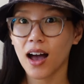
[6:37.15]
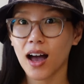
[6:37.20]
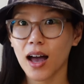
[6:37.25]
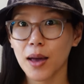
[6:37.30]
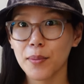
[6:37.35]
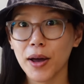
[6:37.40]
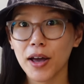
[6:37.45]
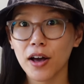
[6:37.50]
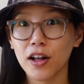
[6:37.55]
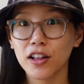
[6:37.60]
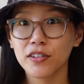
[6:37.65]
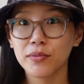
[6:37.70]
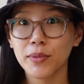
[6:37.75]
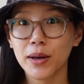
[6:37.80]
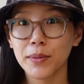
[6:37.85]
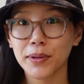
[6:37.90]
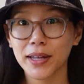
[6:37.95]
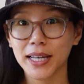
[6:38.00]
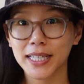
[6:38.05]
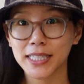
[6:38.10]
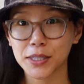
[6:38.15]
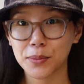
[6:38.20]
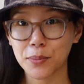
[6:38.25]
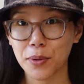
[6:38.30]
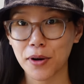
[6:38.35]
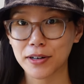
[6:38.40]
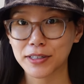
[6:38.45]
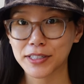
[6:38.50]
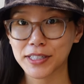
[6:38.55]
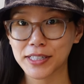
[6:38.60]
I buy all of my plants in
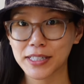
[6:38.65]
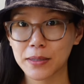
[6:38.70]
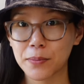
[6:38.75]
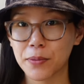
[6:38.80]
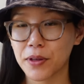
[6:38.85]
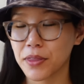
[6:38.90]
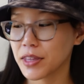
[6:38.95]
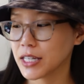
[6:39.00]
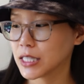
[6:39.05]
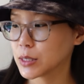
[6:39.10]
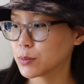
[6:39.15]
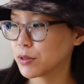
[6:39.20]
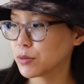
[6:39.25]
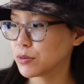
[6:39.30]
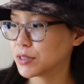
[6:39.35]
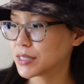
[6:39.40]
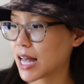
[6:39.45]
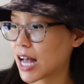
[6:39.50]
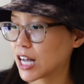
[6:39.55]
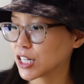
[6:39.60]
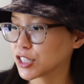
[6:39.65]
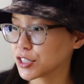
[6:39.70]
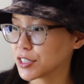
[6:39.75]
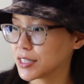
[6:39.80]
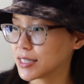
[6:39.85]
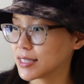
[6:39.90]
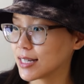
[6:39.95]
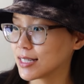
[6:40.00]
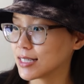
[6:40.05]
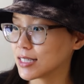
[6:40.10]
person, but this one was actually
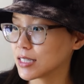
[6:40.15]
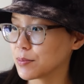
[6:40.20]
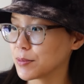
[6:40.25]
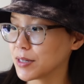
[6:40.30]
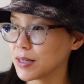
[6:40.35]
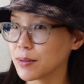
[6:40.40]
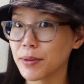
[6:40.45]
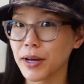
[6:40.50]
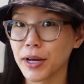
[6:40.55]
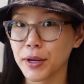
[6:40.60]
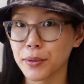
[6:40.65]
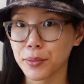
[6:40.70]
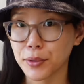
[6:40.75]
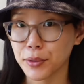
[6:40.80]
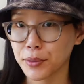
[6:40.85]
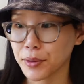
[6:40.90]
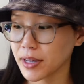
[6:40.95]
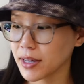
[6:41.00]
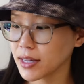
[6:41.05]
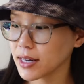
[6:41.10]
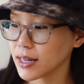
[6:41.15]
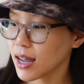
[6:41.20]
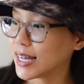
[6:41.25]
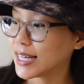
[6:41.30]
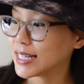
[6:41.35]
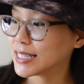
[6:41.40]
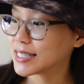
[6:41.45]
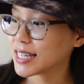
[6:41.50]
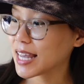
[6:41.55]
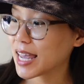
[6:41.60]
sent to me by Rooted.
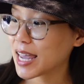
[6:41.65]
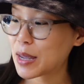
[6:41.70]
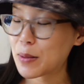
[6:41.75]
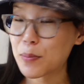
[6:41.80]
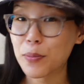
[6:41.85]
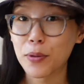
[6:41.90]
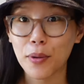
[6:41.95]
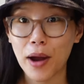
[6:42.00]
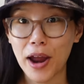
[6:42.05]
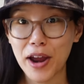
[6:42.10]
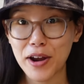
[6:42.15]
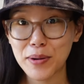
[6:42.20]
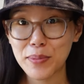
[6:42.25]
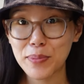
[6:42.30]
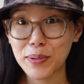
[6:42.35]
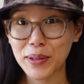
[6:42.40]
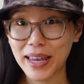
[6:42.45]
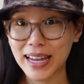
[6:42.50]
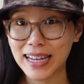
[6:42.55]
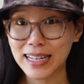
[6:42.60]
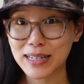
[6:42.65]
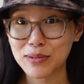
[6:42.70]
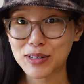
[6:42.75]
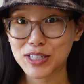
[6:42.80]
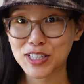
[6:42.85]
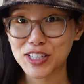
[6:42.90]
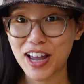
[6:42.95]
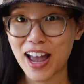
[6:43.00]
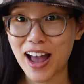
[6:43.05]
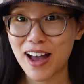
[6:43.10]
It's a prayer plant,
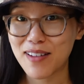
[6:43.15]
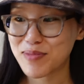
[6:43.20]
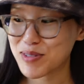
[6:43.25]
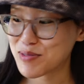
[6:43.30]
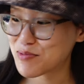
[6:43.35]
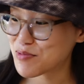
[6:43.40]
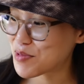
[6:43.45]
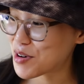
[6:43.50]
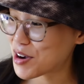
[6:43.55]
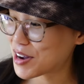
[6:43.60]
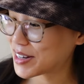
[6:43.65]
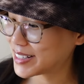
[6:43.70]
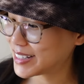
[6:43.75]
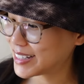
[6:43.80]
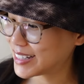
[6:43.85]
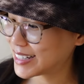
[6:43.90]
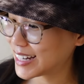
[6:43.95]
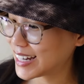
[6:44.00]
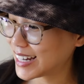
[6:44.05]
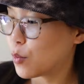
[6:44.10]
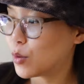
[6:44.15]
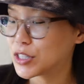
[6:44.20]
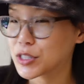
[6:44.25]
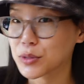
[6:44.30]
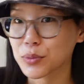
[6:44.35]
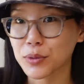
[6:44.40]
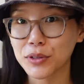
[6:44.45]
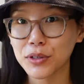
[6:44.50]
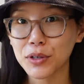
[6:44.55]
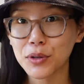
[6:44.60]
which I have been wanting.
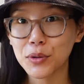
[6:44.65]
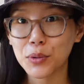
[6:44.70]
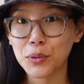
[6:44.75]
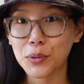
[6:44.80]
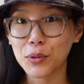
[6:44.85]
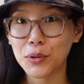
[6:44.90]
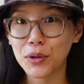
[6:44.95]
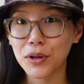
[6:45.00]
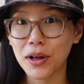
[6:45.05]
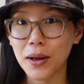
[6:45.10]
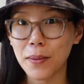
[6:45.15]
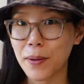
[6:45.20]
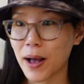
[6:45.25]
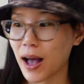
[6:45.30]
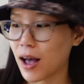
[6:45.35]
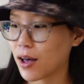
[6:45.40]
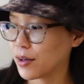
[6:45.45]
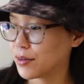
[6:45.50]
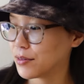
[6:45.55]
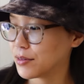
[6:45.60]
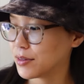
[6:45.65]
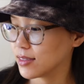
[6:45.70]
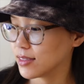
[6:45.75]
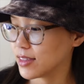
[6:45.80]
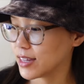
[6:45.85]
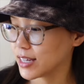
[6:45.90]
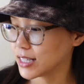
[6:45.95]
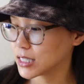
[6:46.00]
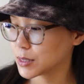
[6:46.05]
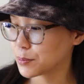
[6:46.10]
What's really cool about
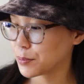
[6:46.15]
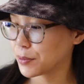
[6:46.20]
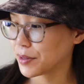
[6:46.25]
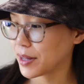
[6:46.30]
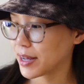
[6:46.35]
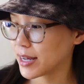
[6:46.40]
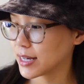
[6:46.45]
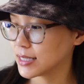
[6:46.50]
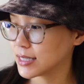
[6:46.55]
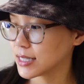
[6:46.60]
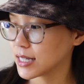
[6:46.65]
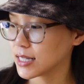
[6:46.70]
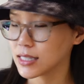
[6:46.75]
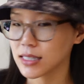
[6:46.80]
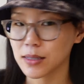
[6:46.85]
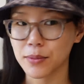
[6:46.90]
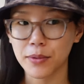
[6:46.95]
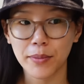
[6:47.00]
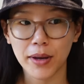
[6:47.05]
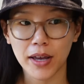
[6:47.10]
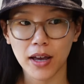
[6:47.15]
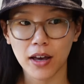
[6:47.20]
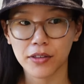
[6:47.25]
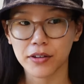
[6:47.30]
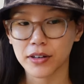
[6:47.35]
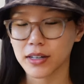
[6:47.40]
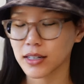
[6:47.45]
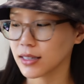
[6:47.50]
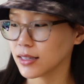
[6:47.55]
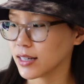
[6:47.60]
this plant and some of my
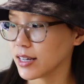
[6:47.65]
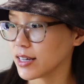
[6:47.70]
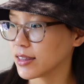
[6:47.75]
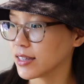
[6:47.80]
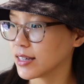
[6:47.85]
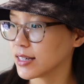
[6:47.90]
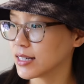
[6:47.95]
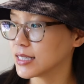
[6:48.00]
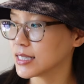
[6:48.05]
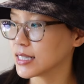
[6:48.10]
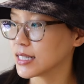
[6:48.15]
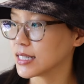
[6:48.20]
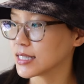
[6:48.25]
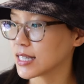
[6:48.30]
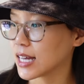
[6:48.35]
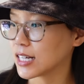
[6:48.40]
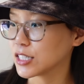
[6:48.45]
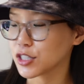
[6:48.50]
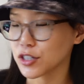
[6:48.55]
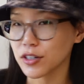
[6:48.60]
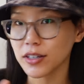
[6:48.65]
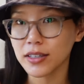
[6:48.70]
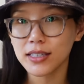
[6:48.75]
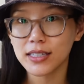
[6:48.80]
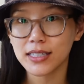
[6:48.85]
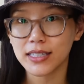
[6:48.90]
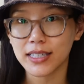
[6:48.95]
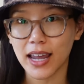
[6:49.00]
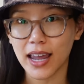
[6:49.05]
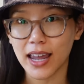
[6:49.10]
other Calatheas is that during the
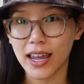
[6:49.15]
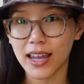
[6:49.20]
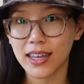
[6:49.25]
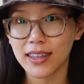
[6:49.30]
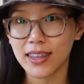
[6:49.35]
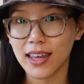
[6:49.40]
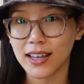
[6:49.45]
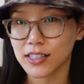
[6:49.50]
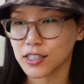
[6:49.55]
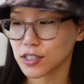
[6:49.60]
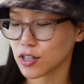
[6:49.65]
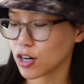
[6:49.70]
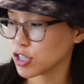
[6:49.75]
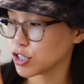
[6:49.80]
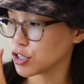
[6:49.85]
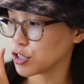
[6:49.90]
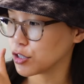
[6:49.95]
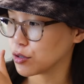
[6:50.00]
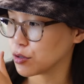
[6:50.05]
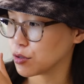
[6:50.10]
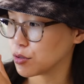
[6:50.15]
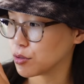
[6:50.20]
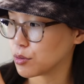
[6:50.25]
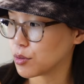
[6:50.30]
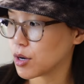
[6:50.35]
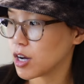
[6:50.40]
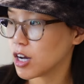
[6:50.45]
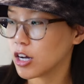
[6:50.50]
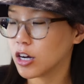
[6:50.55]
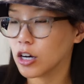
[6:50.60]
day, they start
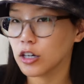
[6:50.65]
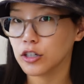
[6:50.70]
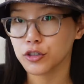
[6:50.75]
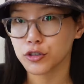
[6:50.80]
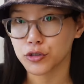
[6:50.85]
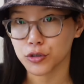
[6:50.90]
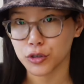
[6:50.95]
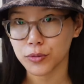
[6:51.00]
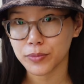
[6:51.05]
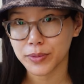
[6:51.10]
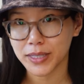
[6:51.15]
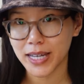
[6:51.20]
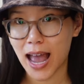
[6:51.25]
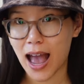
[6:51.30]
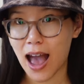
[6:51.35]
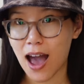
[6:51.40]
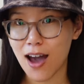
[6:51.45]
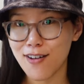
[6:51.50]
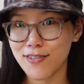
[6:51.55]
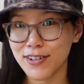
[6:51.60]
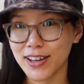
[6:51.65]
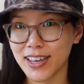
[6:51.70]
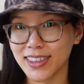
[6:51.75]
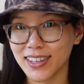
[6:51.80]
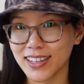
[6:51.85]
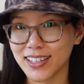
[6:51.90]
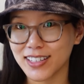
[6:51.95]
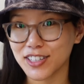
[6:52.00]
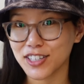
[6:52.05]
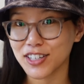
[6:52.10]
to droop down, and
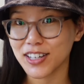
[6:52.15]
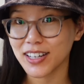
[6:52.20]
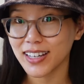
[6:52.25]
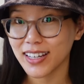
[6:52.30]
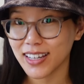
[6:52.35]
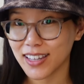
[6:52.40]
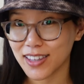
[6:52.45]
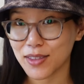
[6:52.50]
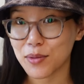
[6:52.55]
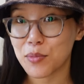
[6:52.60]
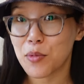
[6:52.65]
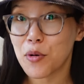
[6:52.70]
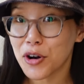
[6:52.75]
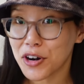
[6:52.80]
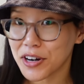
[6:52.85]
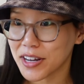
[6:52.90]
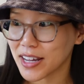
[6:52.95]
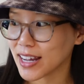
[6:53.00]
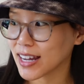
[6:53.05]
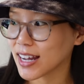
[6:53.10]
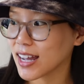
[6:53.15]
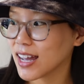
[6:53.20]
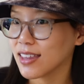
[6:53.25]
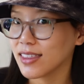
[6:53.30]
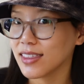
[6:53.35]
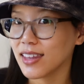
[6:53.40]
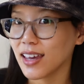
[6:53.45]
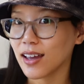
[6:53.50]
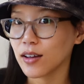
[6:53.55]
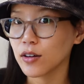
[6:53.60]
then in the morning,
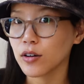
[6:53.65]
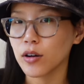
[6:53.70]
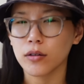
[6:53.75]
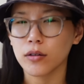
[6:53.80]
at